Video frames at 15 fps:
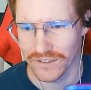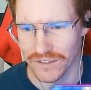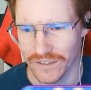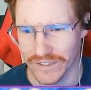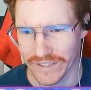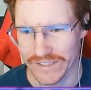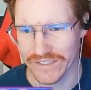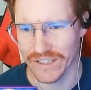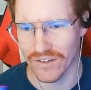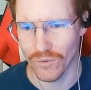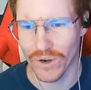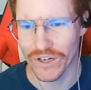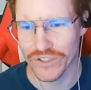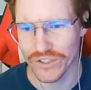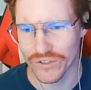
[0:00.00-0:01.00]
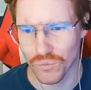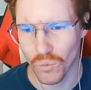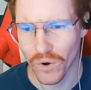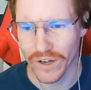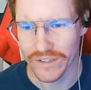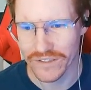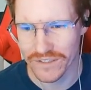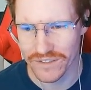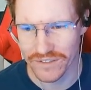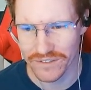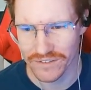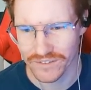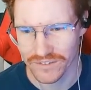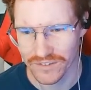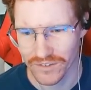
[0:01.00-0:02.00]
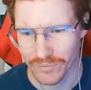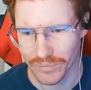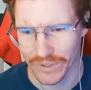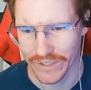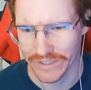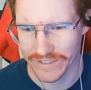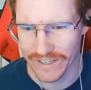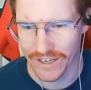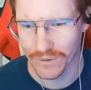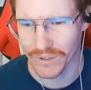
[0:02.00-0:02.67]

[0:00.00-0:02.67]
Like I said, I watched this once, but like now I'm